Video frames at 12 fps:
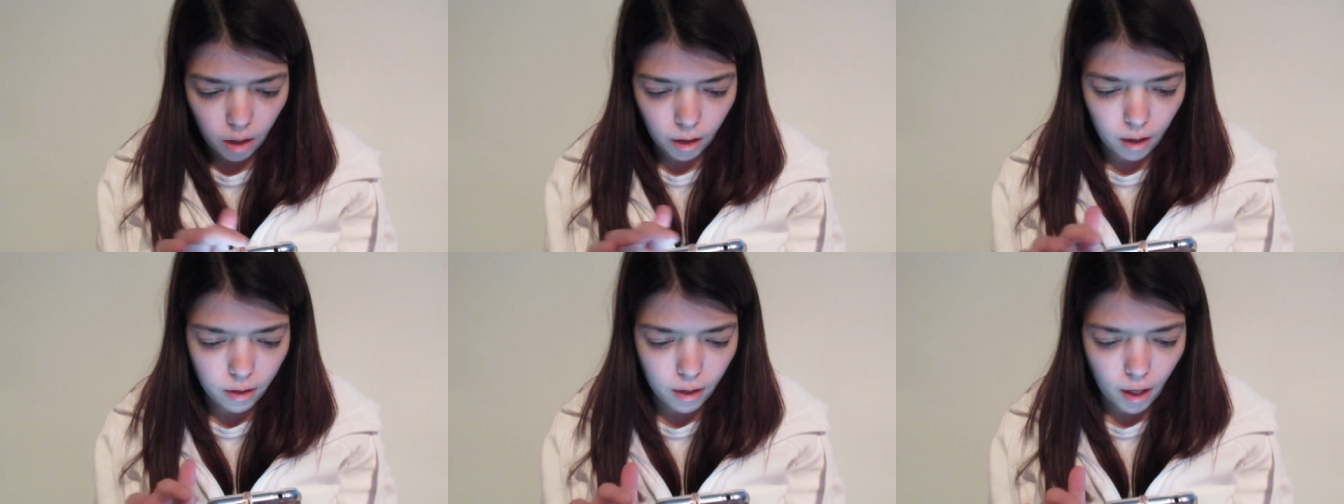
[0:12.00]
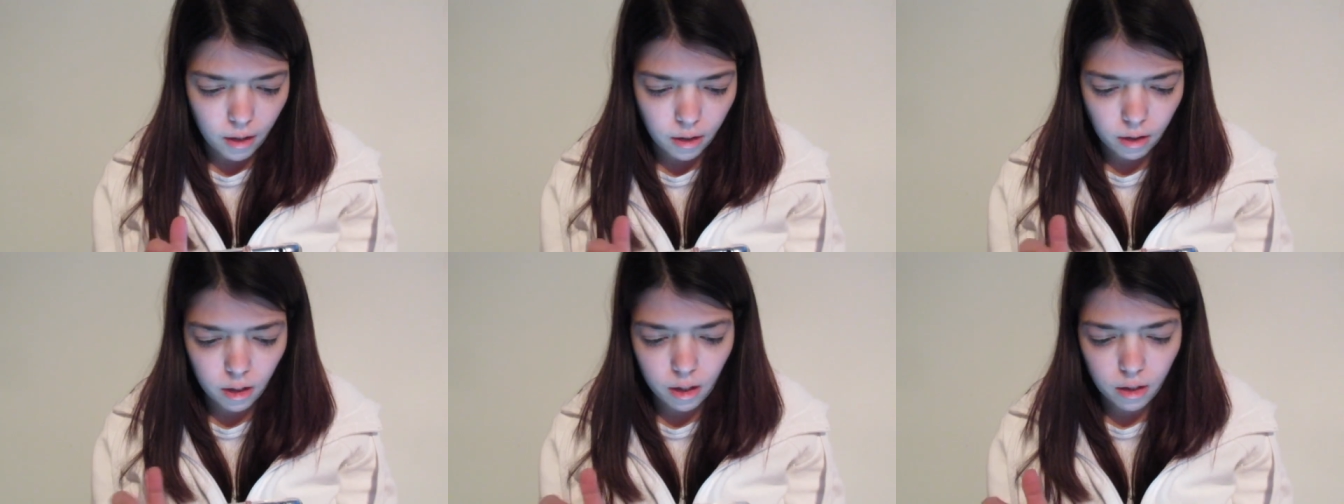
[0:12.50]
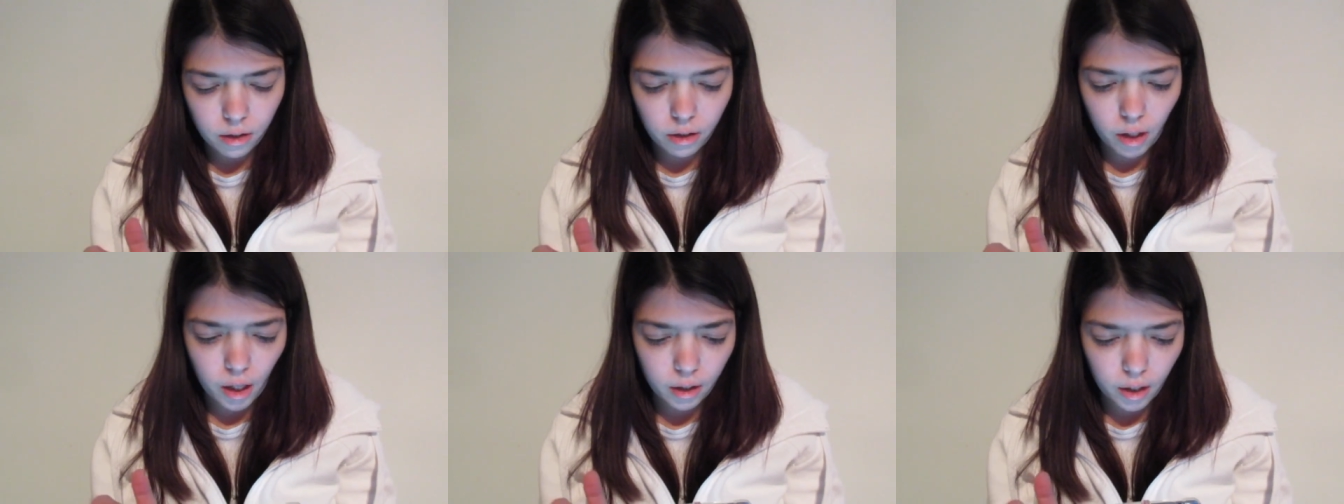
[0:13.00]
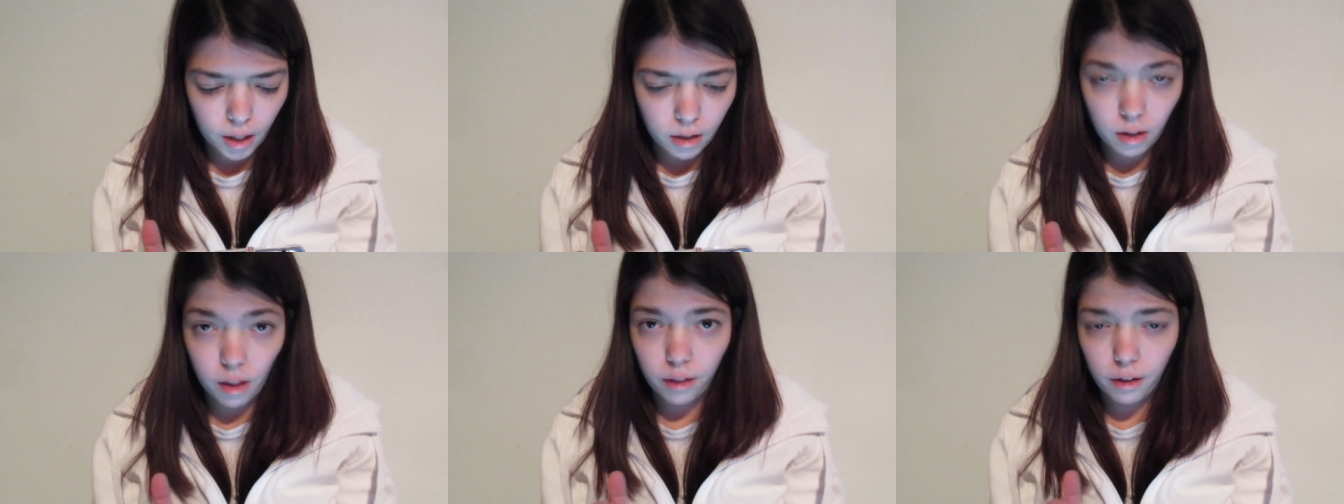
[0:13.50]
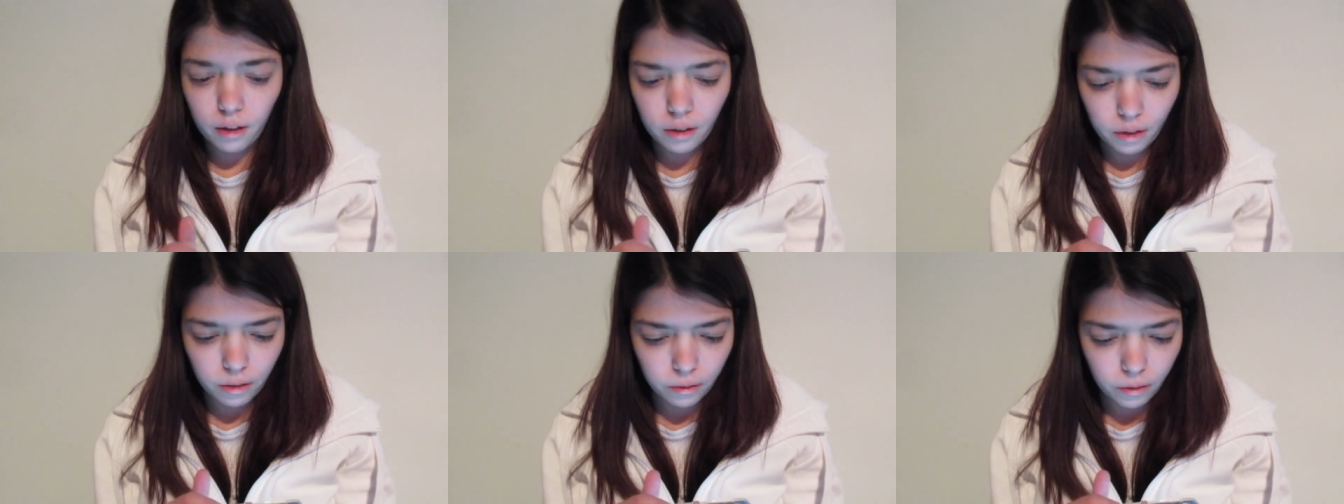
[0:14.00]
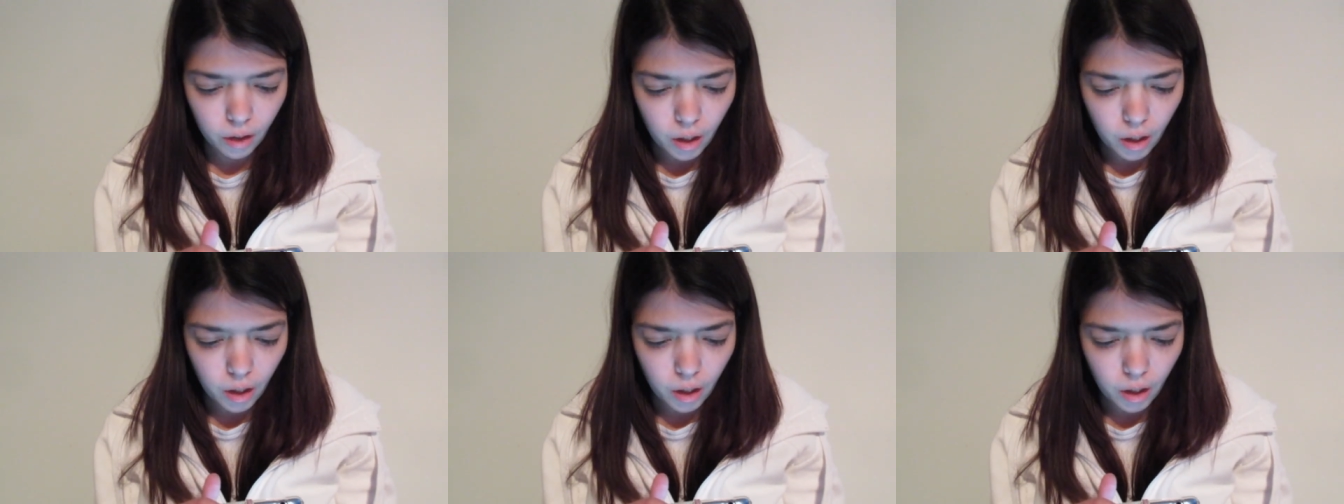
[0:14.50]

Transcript: Los Angeles, 1932.